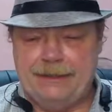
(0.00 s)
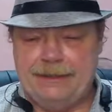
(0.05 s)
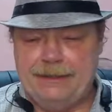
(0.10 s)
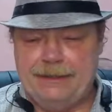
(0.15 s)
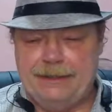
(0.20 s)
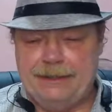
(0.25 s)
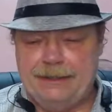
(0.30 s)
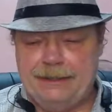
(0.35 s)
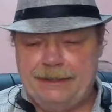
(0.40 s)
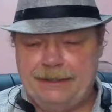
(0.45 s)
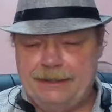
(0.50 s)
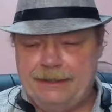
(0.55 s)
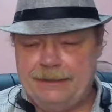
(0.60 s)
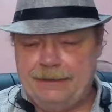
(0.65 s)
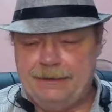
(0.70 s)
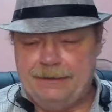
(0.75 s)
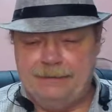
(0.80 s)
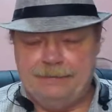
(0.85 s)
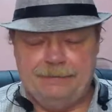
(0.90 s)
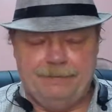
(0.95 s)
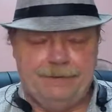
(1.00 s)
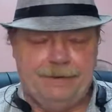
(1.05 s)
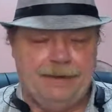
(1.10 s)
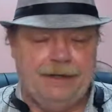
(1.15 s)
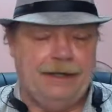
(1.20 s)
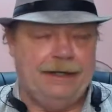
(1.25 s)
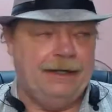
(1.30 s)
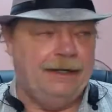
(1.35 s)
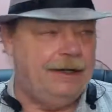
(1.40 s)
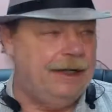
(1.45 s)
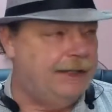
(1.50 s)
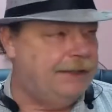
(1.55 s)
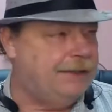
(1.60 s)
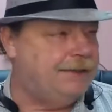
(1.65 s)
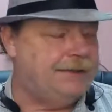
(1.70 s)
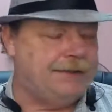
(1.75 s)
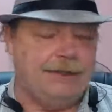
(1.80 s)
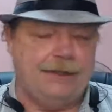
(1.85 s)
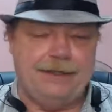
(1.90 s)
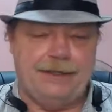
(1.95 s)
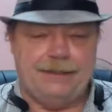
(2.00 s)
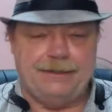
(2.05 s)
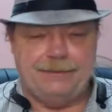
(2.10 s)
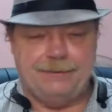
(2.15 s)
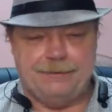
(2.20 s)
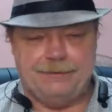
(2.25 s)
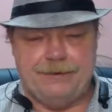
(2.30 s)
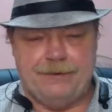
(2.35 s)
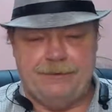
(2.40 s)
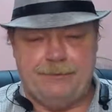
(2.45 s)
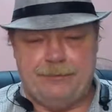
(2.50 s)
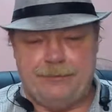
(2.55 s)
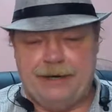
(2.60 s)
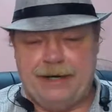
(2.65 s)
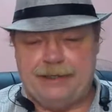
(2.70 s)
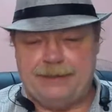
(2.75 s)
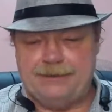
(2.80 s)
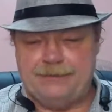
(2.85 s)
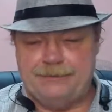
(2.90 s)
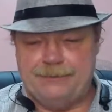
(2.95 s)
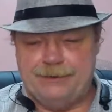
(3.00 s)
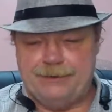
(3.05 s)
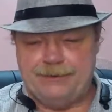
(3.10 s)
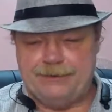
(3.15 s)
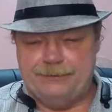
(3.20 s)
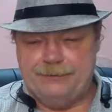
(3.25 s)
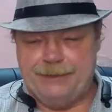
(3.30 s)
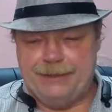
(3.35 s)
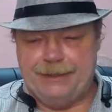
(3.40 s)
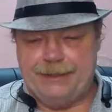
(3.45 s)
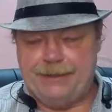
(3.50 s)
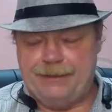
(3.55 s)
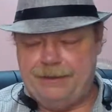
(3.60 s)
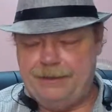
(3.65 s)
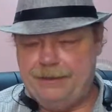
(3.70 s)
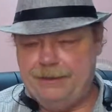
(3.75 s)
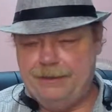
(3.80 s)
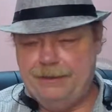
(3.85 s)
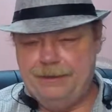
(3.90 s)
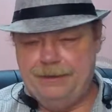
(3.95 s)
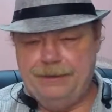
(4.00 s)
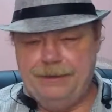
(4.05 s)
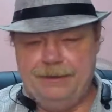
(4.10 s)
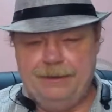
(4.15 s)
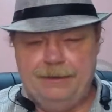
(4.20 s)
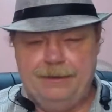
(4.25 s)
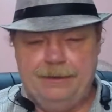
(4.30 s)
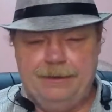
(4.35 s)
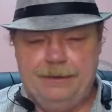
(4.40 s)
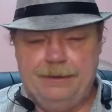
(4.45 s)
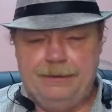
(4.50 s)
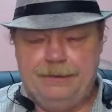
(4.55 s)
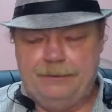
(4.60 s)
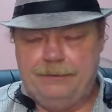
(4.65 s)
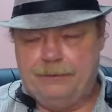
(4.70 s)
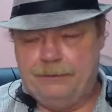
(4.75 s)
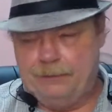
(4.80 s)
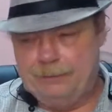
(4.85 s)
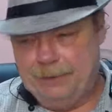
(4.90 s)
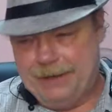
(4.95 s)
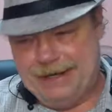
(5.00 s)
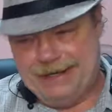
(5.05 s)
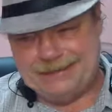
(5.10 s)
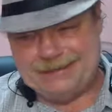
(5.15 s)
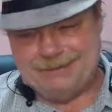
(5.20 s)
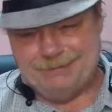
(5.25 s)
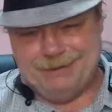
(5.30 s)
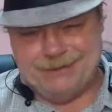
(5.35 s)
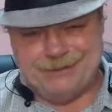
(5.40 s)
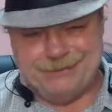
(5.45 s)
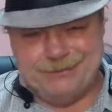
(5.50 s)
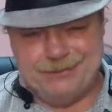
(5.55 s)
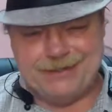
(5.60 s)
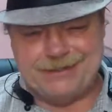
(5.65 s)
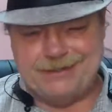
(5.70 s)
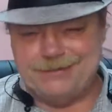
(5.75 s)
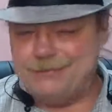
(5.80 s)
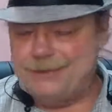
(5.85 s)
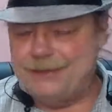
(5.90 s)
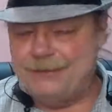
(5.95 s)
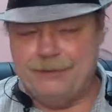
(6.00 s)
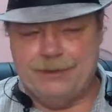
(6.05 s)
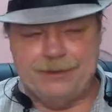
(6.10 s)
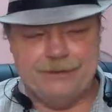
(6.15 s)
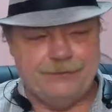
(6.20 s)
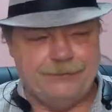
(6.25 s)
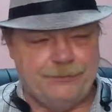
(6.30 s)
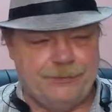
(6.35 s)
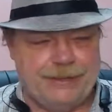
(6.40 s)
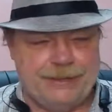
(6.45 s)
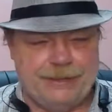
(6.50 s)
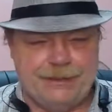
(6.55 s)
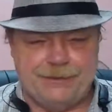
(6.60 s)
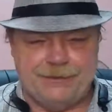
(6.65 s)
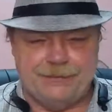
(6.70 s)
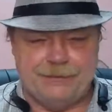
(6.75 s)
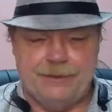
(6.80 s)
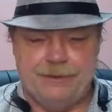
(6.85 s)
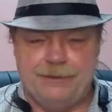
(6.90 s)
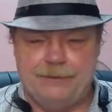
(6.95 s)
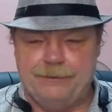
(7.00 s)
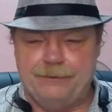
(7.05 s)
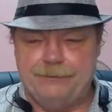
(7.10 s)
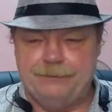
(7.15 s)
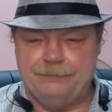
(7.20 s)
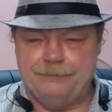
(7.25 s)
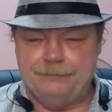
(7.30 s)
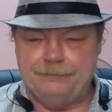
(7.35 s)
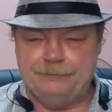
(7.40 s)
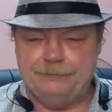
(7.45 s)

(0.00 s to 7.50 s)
And I'd like to start getting some drone practice once a week, or possibly twice a week, once with each drone.